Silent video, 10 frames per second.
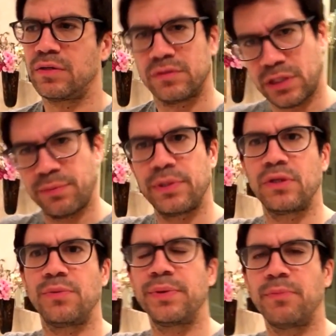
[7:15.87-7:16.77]
Tell me a
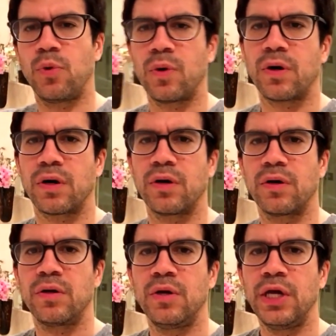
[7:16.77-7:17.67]
little bit more.
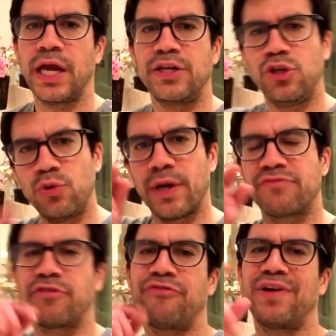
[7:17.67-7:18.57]
And you have
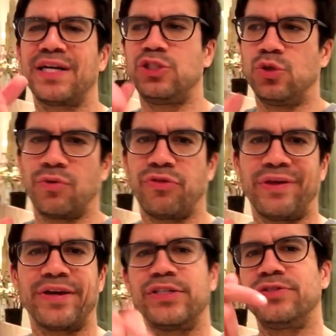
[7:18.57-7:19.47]
to find your
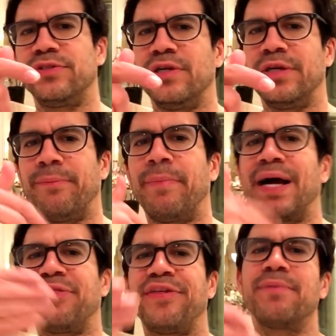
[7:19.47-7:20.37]
thing, because my
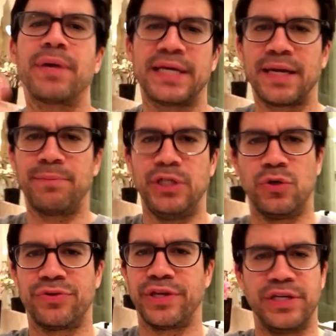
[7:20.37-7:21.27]
thing might not be your
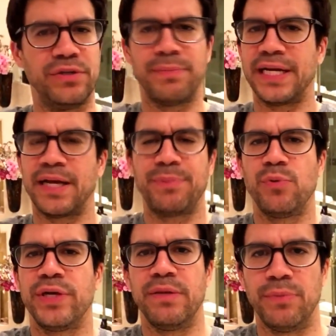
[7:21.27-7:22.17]
thing. You might not be
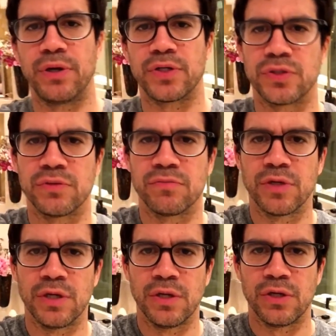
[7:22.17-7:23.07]
reading books.
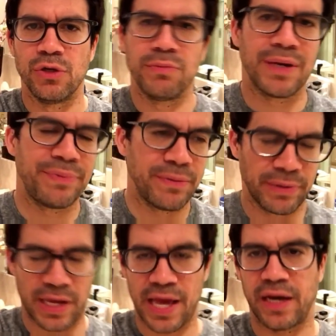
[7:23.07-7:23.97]
You might be a
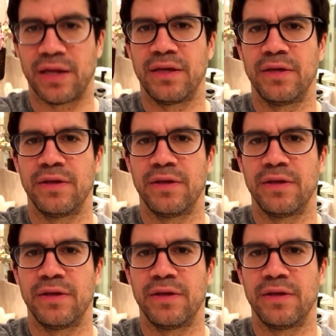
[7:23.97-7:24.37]
mechanic.